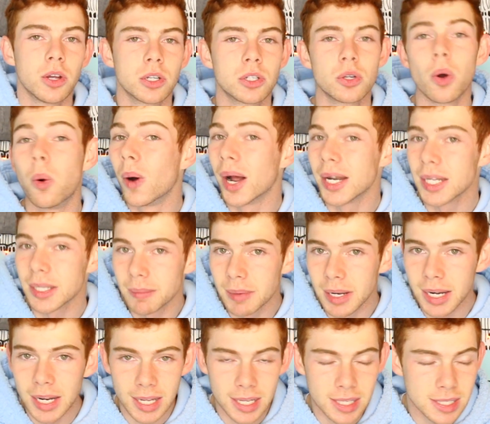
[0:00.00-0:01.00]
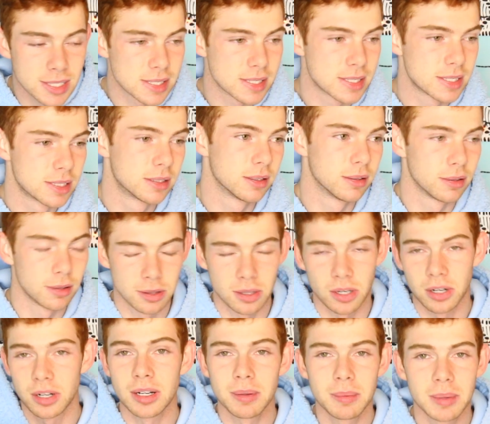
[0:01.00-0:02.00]
20 minutes,
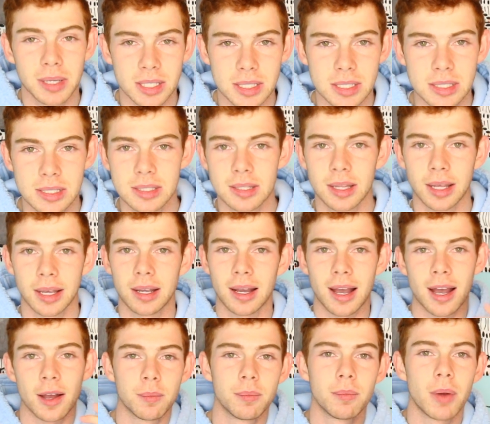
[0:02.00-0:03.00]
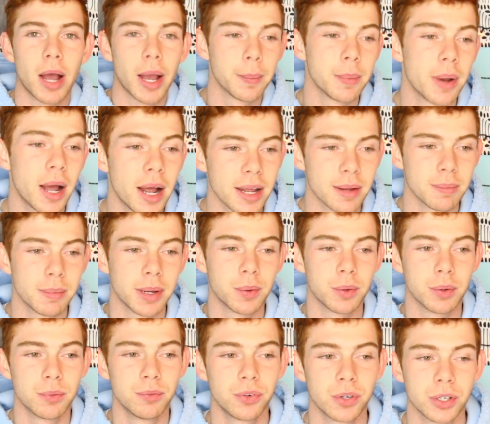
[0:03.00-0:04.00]
30 minutes. Like I'm not in my
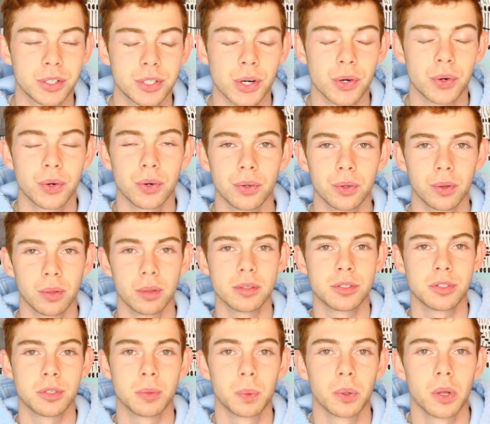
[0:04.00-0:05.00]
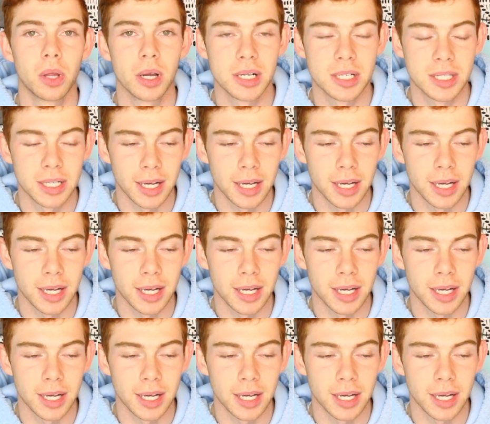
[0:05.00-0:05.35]
room for a total super long